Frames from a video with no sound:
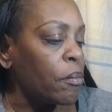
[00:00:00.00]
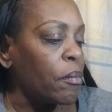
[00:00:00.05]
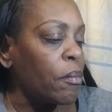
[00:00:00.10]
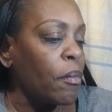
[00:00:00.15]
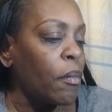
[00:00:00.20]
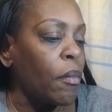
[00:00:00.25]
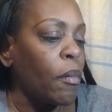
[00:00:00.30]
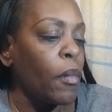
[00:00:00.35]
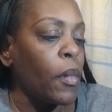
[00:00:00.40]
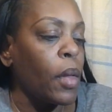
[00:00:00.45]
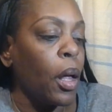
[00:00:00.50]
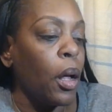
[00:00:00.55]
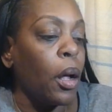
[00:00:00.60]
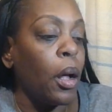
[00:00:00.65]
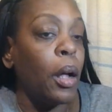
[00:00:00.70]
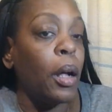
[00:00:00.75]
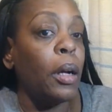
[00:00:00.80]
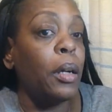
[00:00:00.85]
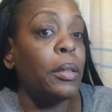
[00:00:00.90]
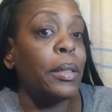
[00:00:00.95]
uh,
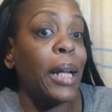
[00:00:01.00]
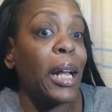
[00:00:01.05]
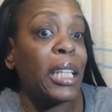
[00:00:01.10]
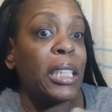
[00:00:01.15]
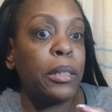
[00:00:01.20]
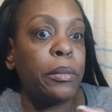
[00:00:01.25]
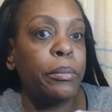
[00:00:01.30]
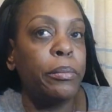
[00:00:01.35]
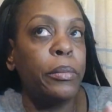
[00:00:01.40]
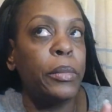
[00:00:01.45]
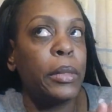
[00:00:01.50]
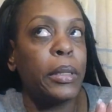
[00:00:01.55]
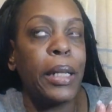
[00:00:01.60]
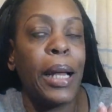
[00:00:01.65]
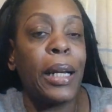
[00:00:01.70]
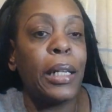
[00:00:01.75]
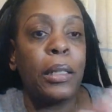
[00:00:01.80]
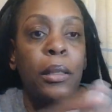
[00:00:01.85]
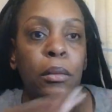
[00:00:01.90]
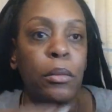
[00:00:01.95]
that's that
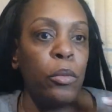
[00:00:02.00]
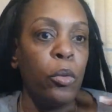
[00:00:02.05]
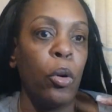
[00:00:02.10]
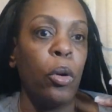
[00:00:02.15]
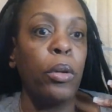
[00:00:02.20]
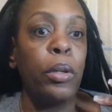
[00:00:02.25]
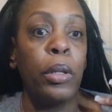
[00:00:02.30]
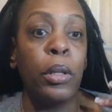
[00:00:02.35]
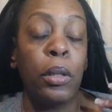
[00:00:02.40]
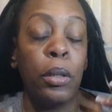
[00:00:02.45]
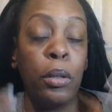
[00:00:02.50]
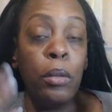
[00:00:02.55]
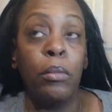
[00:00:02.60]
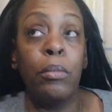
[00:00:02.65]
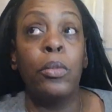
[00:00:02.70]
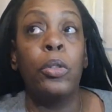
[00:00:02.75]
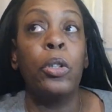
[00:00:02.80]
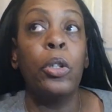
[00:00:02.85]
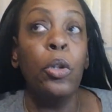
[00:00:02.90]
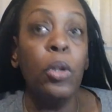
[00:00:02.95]
well used to
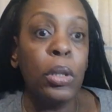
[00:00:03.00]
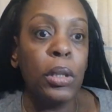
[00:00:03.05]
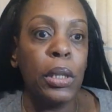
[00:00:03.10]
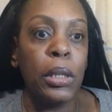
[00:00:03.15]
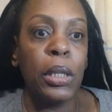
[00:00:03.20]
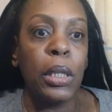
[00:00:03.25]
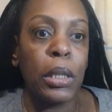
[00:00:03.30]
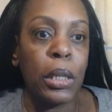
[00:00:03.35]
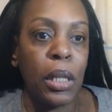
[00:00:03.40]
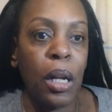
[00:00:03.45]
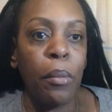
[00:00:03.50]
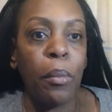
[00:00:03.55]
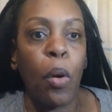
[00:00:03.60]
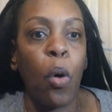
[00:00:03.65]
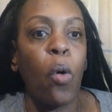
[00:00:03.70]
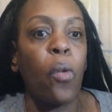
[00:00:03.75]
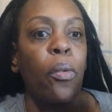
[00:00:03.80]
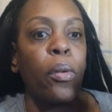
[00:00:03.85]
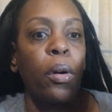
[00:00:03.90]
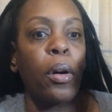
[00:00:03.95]
just come over or
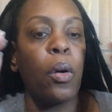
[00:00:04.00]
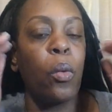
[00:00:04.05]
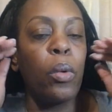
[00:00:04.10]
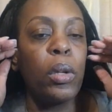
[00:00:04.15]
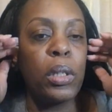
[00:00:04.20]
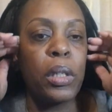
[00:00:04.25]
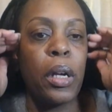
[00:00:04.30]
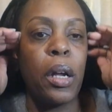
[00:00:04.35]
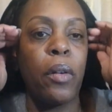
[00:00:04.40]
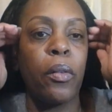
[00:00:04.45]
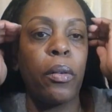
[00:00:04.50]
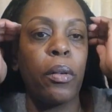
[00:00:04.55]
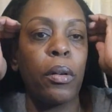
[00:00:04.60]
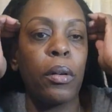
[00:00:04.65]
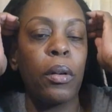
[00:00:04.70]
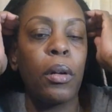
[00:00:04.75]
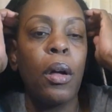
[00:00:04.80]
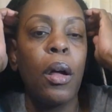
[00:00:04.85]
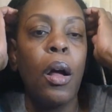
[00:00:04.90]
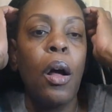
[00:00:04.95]
whichever
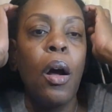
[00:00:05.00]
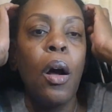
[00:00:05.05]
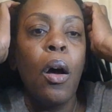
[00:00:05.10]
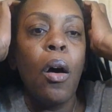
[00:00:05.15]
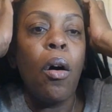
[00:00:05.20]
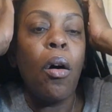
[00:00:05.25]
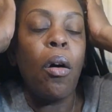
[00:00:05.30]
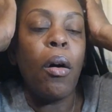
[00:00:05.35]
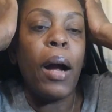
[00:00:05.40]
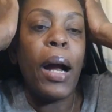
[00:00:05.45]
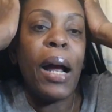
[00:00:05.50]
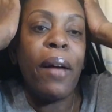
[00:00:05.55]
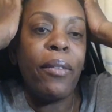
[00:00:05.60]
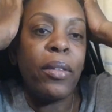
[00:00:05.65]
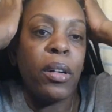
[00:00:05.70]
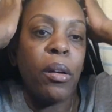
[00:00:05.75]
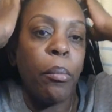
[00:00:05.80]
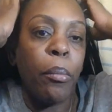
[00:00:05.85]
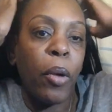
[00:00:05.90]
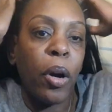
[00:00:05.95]
or have an
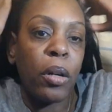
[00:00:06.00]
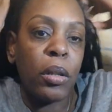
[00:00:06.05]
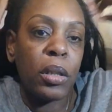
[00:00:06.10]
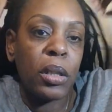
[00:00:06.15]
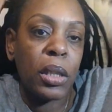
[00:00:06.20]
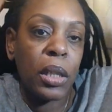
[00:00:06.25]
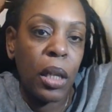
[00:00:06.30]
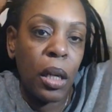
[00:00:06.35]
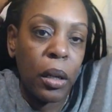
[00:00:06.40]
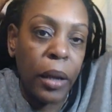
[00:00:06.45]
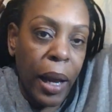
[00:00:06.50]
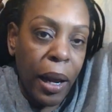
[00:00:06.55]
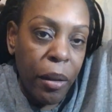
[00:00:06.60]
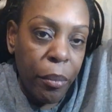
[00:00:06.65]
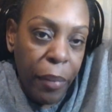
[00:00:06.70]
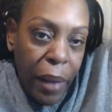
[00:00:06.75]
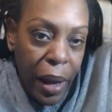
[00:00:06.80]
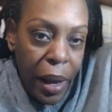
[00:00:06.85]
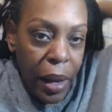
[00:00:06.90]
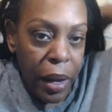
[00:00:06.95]
emergency like my,
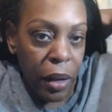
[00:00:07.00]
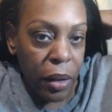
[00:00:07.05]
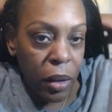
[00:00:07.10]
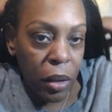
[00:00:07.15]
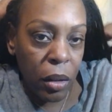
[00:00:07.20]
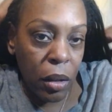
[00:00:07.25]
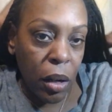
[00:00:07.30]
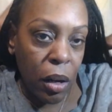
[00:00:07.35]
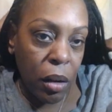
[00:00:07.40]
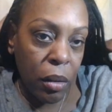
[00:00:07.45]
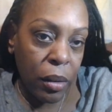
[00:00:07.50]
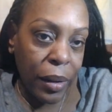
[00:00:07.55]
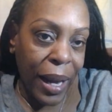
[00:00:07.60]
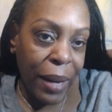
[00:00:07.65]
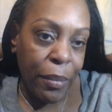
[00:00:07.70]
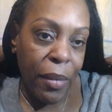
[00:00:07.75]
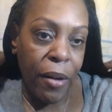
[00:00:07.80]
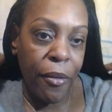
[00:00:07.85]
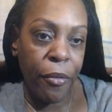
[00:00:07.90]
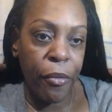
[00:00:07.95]
you know, like my
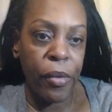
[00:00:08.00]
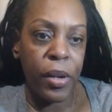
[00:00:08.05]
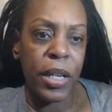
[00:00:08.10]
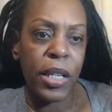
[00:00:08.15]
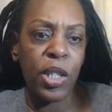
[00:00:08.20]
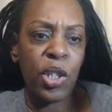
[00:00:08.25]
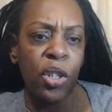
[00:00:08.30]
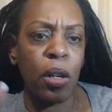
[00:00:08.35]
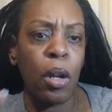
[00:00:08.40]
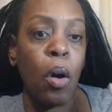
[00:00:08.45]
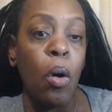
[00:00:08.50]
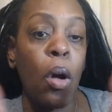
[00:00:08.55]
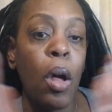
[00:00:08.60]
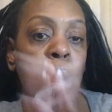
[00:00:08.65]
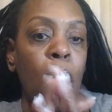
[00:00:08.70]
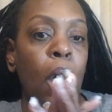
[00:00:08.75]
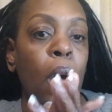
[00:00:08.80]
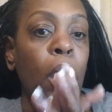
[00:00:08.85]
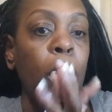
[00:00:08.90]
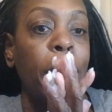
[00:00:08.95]
friends, you know.
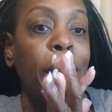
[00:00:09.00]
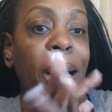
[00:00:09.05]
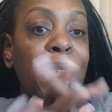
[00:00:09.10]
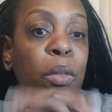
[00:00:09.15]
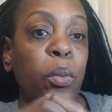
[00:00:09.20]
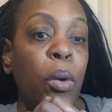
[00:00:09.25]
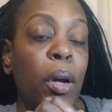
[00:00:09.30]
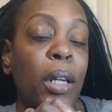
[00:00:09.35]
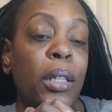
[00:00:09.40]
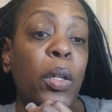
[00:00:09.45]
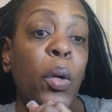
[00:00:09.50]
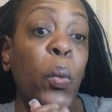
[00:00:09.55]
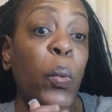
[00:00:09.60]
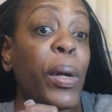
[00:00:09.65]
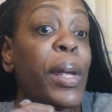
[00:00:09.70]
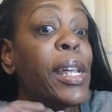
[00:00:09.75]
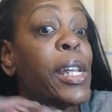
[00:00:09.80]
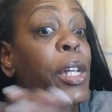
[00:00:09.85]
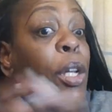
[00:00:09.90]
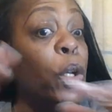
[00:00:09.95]
That's what we
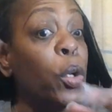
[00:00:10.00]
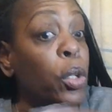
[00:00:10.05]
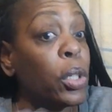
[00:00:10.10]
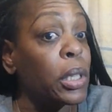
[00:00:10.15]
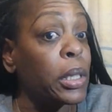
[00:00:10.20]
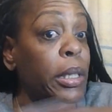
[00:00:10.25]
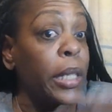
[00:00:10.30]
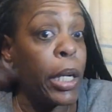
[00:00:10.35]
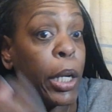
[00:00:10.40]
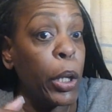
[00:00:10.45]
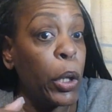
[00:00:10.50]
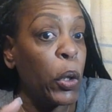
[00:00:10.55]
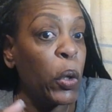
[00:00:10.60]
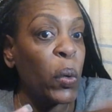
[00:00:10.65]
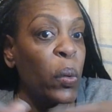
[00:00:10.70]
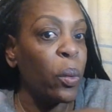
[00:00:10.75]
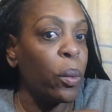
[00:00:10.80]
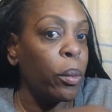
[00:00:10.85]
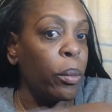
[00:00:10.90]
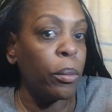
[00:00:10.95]
used to do,
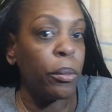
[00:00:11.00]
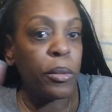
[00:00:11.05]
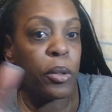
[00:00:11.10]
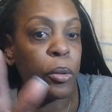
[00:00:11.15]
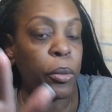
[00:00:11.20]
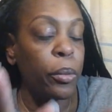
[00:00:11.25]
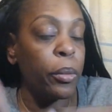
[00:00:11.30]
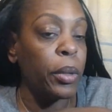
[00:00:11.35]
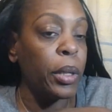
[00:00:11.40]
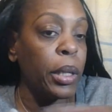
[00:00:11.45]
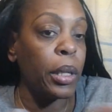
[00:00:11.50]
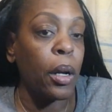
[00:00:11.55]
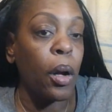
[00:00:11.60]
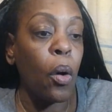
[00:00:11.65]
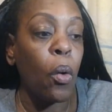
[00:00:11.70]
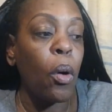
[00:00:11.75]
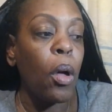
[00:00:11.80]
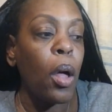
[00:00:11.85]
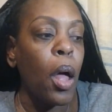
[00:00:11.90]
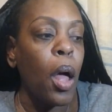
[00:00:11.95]
to, you know,
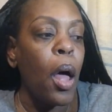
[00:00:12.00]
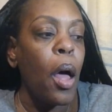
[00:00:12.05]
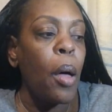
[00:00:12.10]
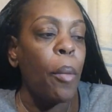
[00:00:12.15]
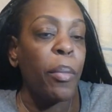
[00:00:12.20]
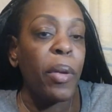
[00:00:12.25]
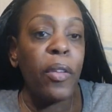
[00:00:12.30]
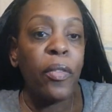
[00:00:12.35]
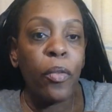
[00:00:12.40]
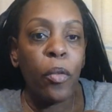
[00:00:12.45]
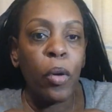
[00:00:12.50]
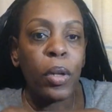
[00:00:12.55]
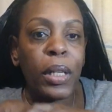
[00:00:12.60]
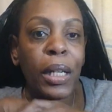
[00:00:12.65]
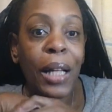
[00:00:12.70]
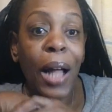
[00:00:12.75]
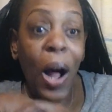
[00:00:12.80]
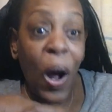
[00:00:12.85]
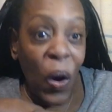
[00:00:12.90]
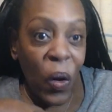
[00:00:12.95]
before the
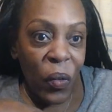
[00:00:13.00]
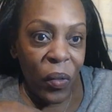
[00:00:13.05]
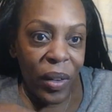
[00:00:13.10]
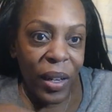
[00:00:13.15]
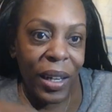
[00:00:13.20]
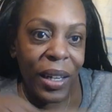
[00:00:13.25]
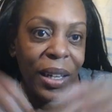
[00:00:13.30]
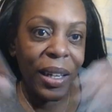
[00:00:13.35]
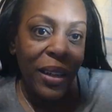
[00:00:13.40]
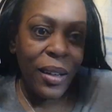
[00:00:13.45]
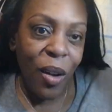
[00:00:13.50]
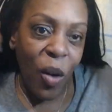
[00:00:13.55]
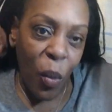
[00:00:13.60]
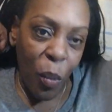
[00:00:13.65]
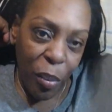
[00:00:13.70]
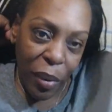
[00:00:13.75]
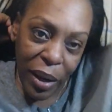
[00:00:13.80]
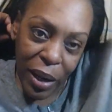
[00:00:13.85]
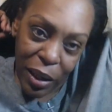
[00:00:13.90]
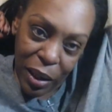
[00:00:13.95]
COVID, you know, but, you
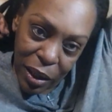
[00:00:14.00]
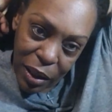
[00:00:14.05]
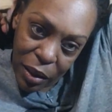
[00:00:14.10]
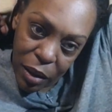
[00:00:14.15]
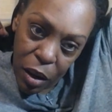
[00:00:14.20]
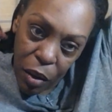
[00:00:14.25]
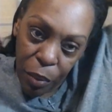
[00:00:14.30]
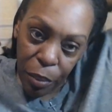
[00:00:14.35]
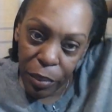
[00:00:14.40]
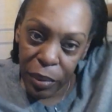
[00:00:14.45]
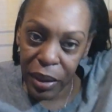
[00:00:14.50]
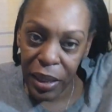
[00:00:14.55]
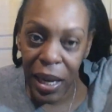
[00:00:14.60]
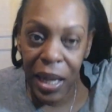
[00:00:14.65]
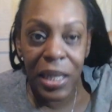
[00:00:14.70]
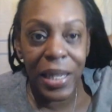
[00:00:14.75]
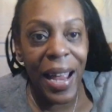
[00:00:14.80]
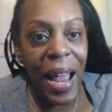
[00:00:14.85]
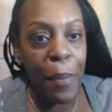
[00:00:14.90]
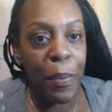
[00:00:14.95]
know, things happen.
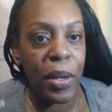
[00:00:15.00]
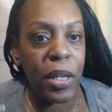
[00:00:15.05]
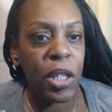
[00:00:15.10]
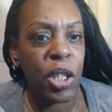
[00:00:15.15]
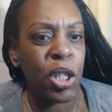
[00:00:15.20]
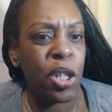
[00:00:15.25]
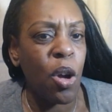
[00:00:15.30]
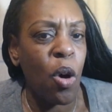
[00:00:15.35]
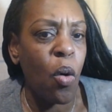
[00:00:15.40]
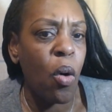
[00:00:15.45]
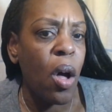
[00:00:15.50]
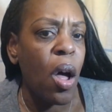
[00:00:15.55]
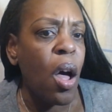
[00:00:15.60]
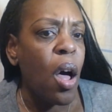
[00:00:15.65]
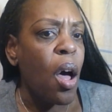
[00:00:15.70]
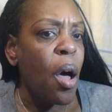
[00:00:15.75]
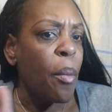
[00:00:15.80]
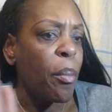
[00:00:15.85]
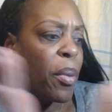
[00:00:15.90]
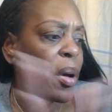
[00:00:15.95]
So,
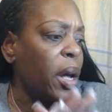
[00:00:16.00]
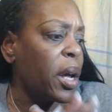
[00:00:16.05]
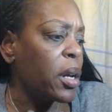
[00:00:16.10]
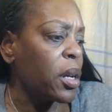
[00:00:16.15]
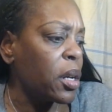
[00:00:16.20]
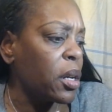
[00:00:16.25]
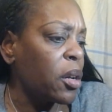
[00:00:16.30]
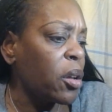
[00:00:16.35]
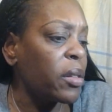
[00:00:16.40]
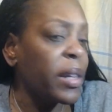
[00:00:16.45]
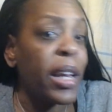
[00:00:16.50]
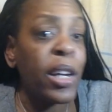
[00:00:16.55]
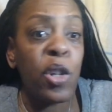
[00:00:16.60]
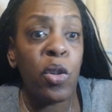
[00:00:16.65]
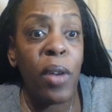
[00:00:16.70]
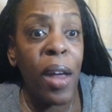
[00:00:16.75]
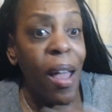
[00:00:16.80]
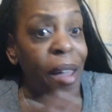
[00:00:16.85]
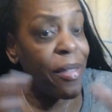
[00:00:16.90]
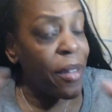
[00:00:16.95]
but, you know, they do have their
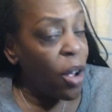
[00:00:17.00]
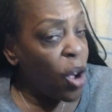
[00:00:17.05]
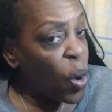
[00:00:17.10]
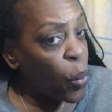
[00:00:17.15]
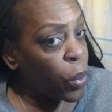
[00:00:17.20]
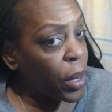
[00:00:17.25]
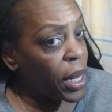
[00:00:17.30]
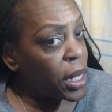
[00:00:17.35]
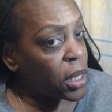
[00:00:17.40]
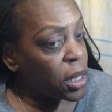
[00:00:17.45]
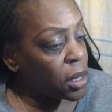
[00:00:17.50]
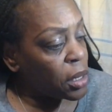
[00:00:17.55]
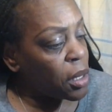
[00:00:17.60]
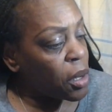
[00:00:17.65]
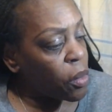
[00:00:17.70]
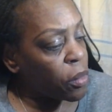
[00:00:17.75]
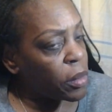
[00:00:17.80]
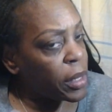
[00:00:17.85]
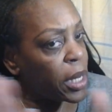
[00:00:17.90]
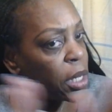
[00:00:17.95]
own place, you know, they
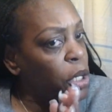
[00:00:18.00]
do.